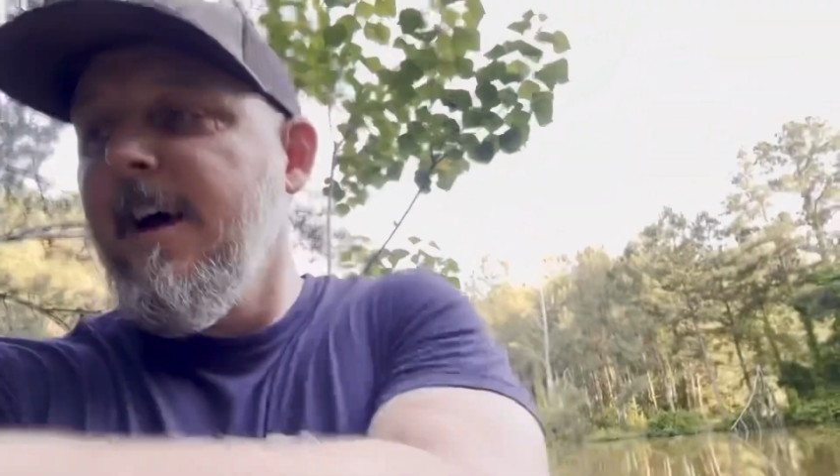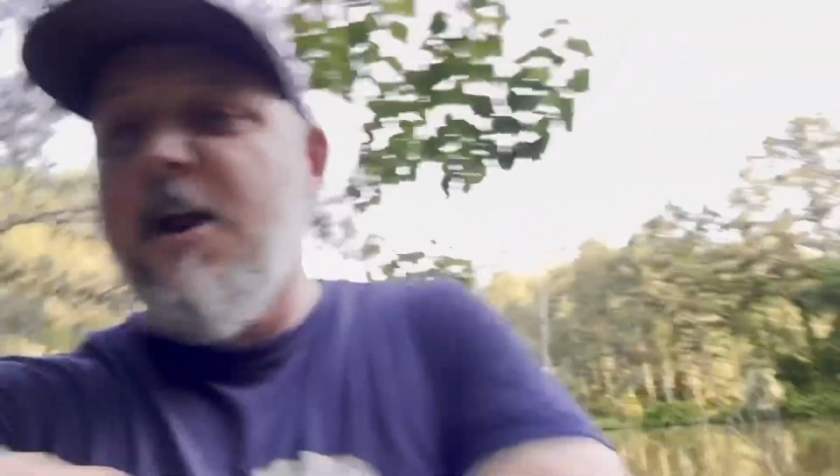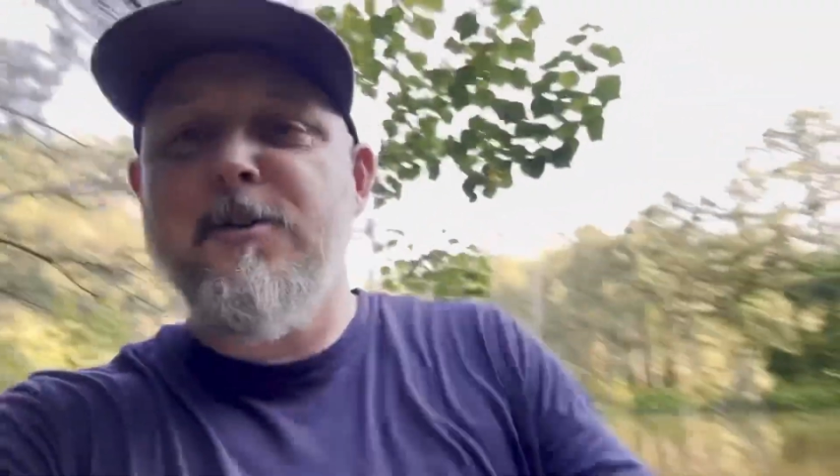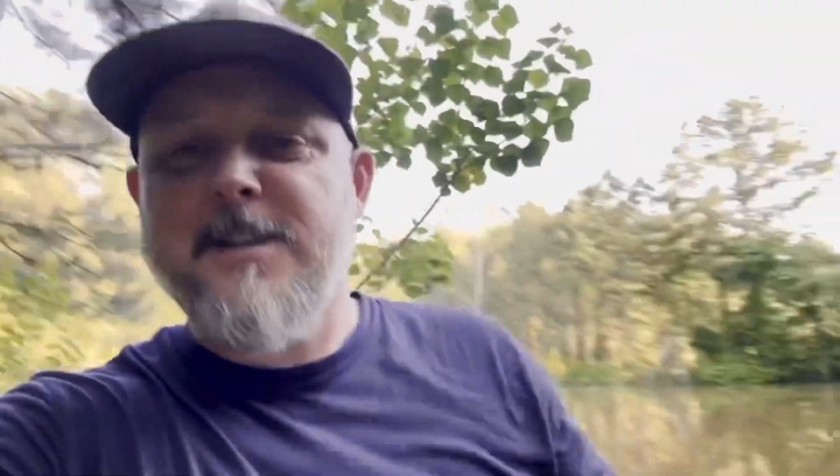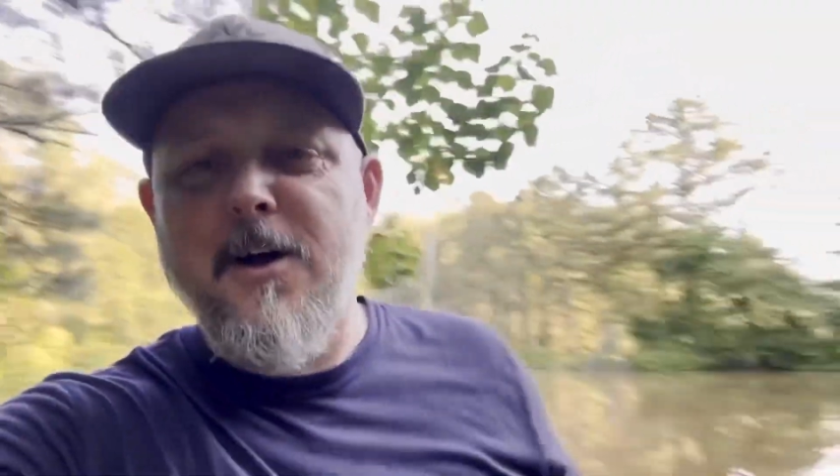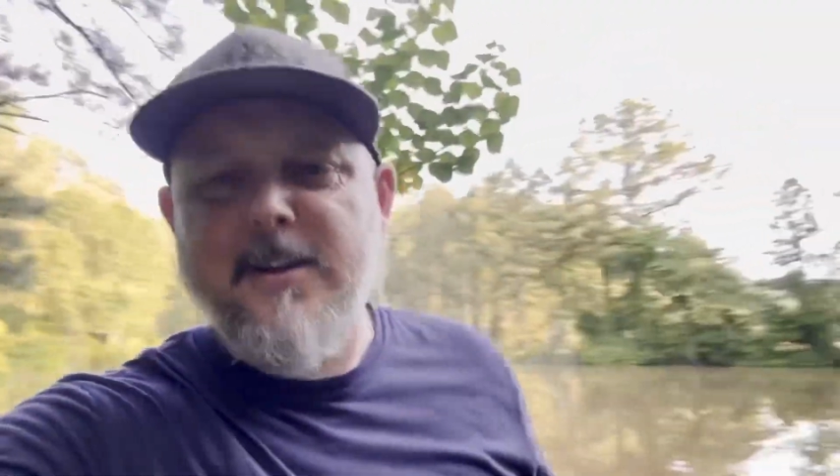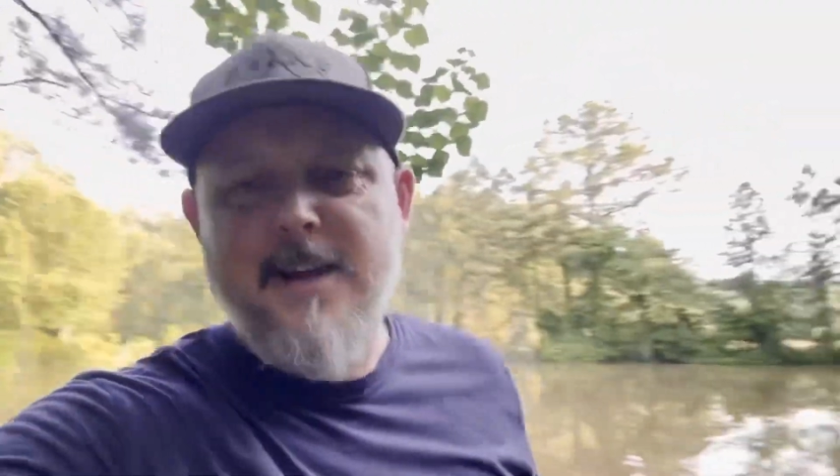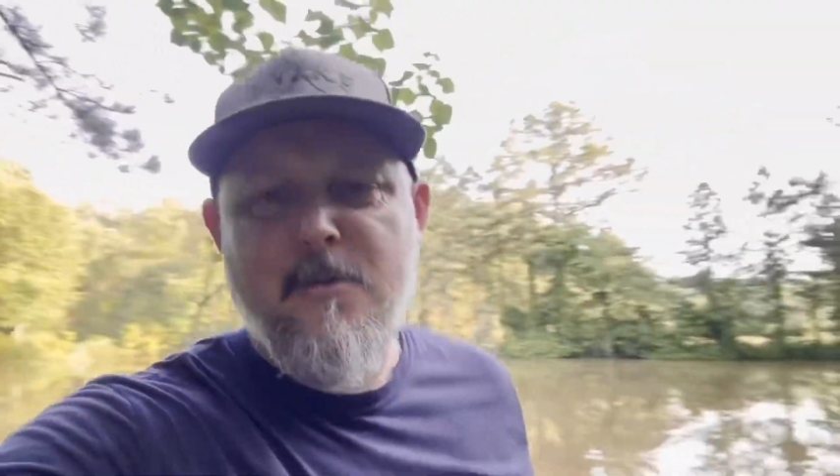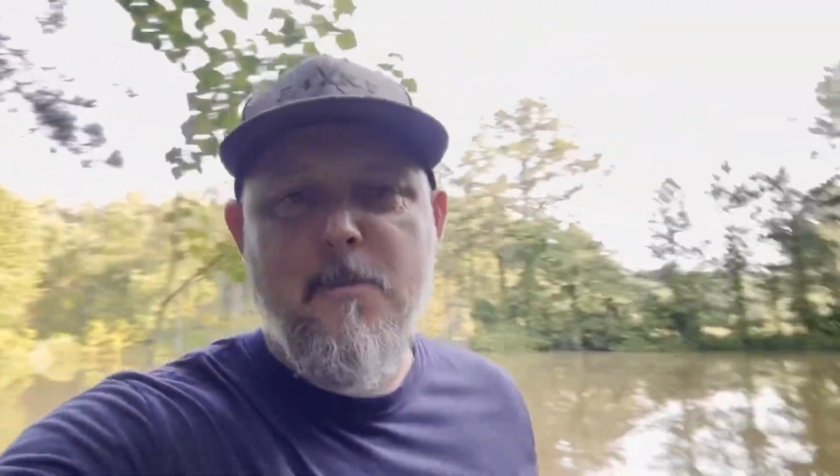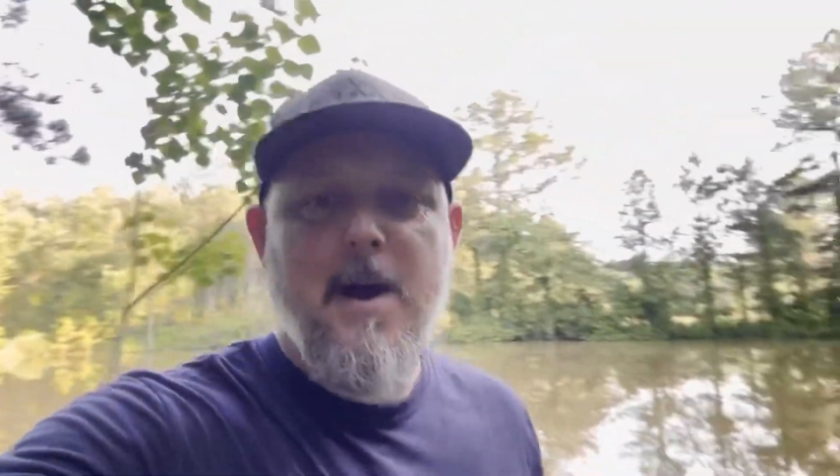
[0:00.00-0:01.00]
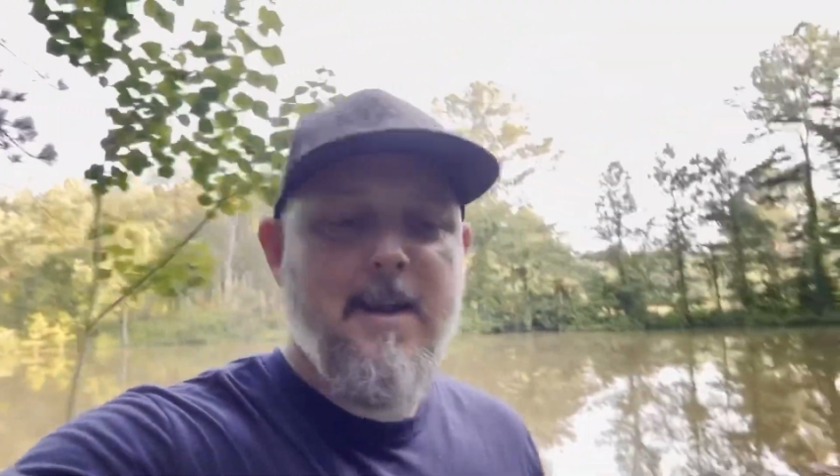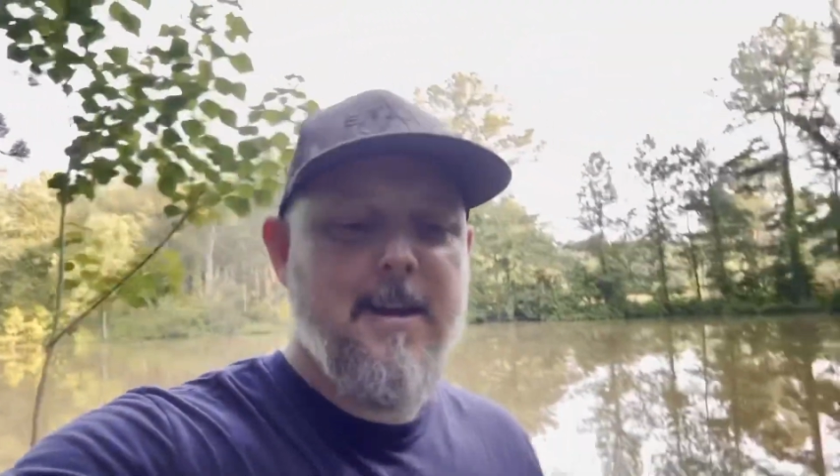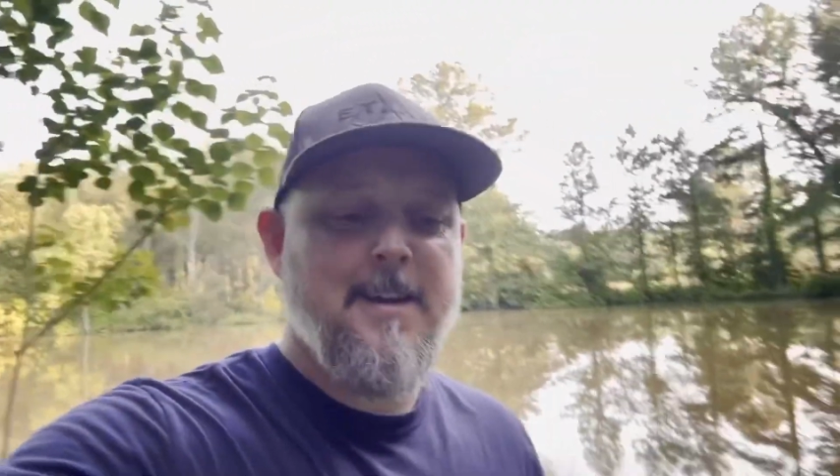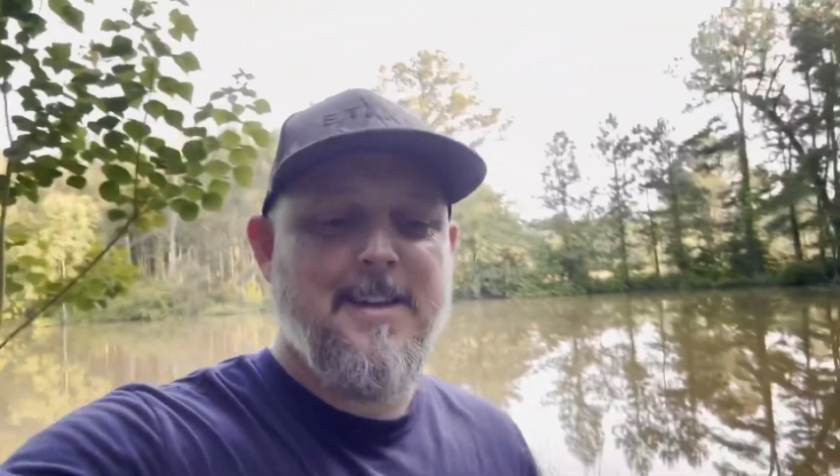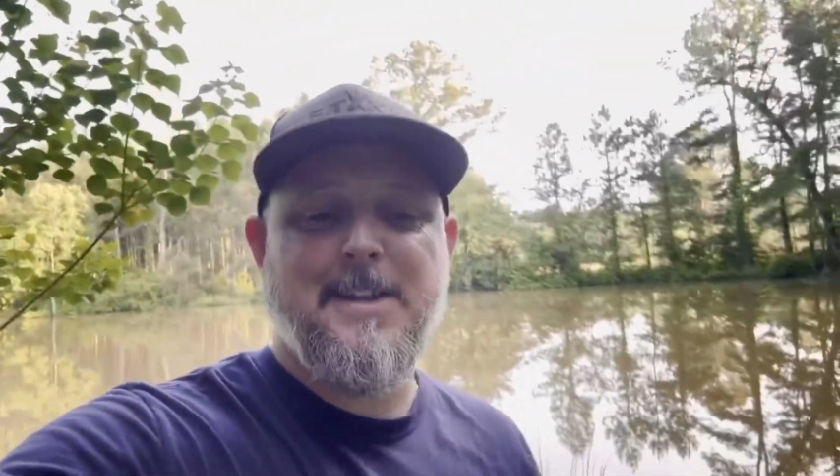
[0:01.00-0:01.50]
I don't tell that to everybody.
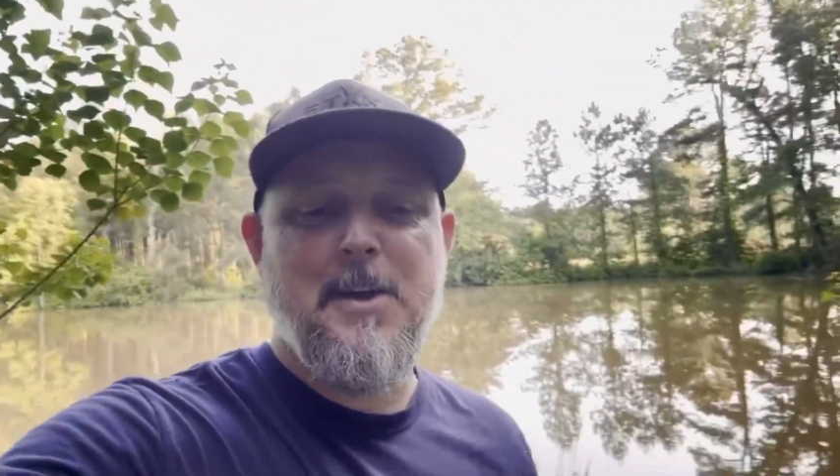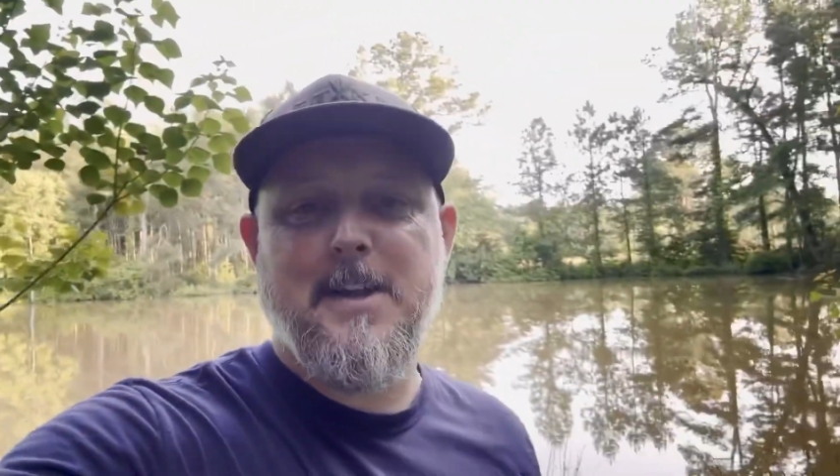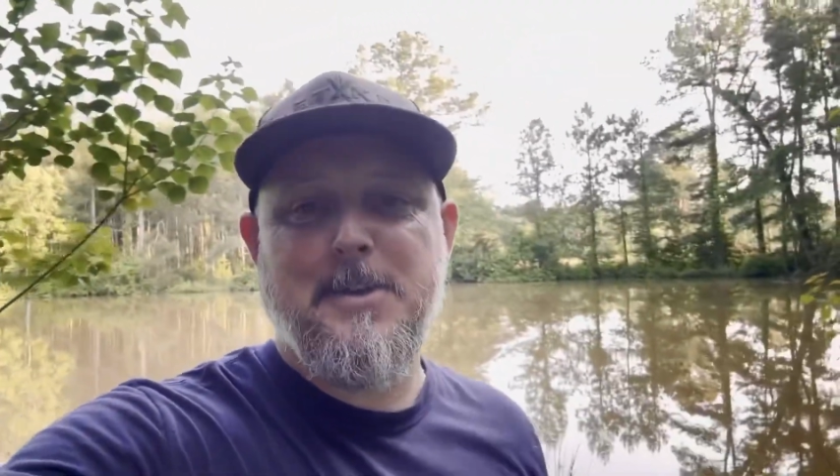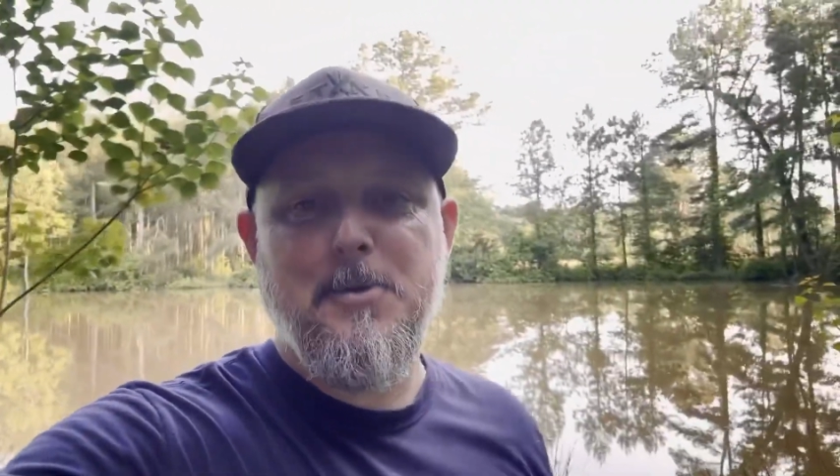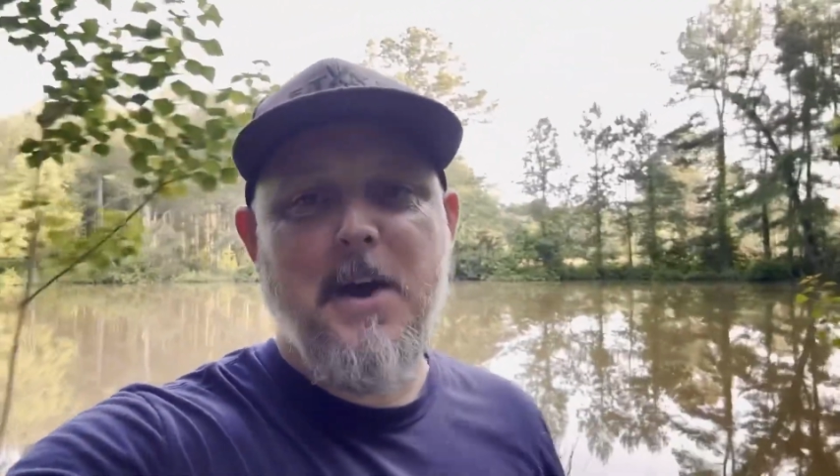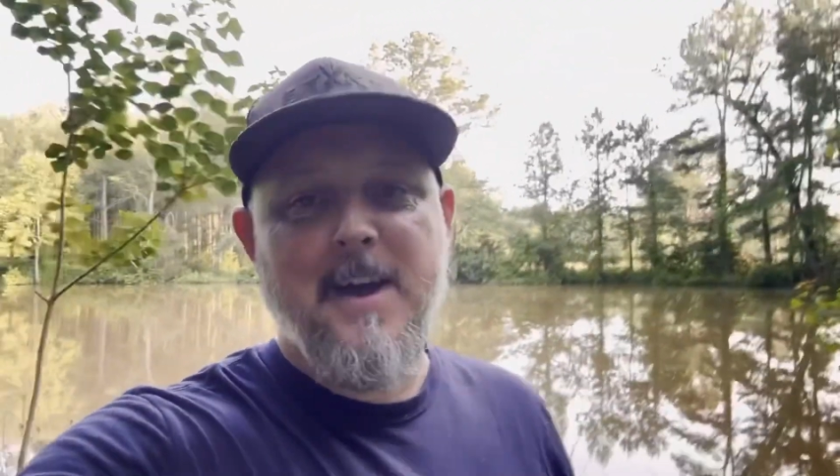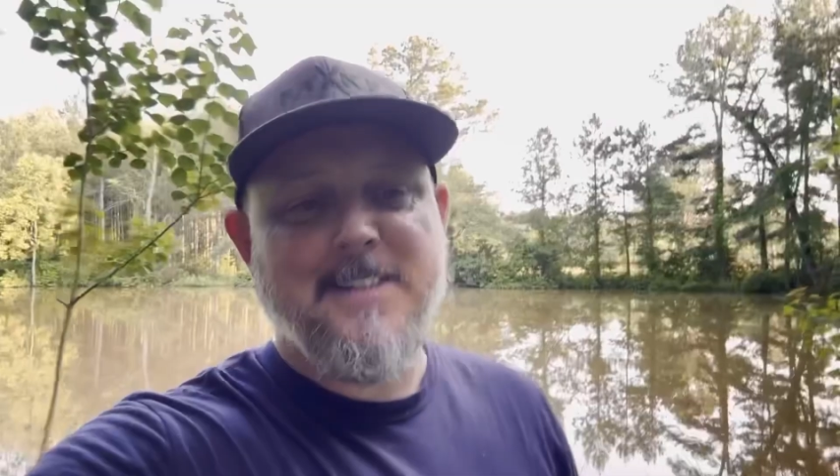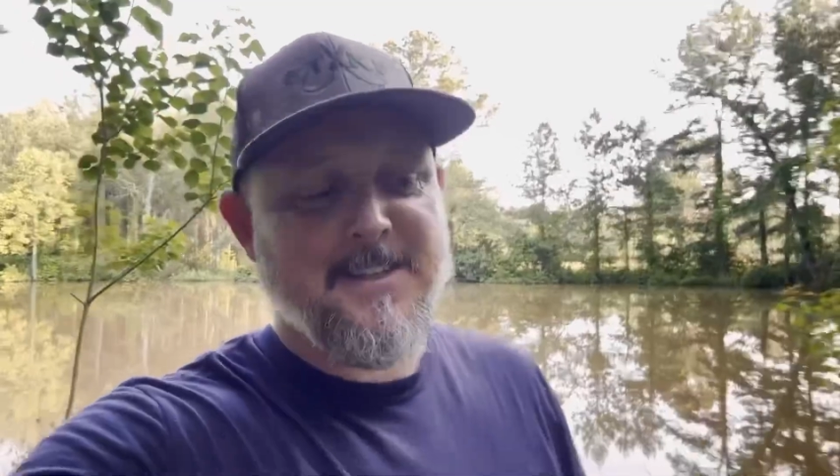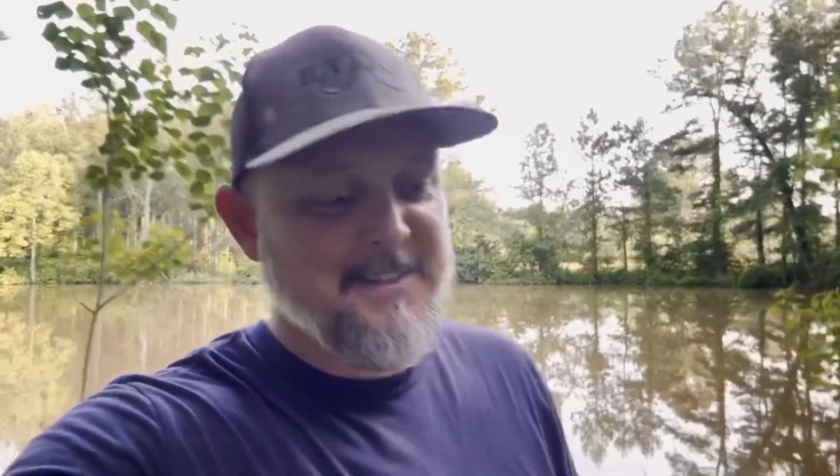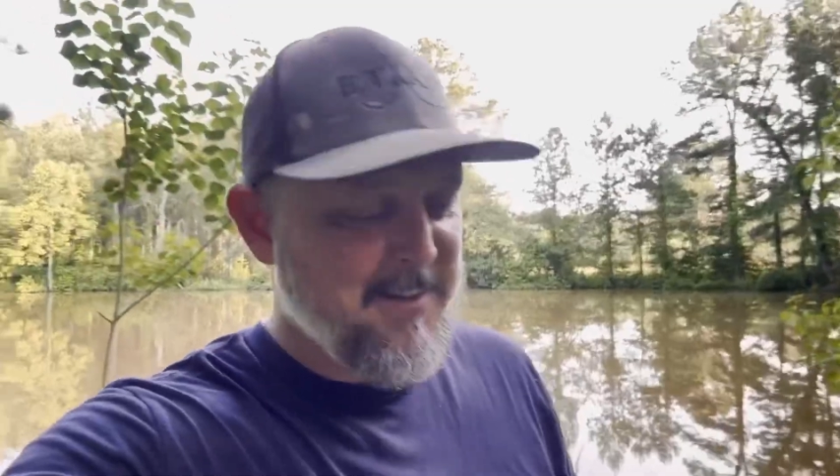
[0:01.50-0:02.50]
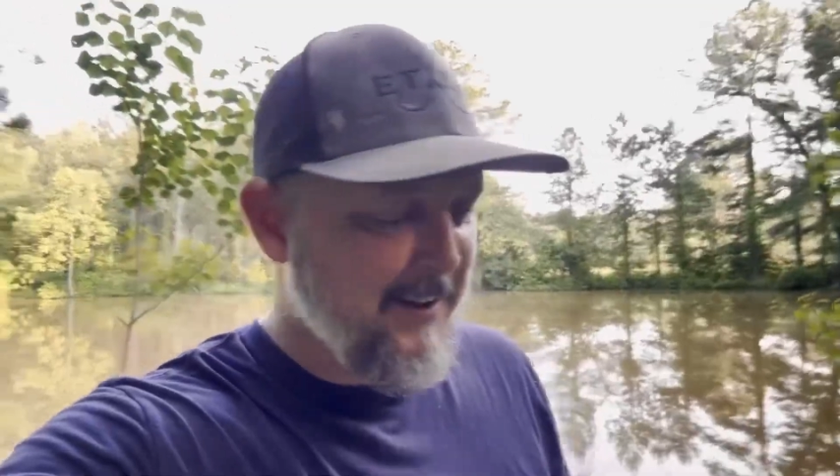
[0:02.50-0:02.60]
I tell that to you guys because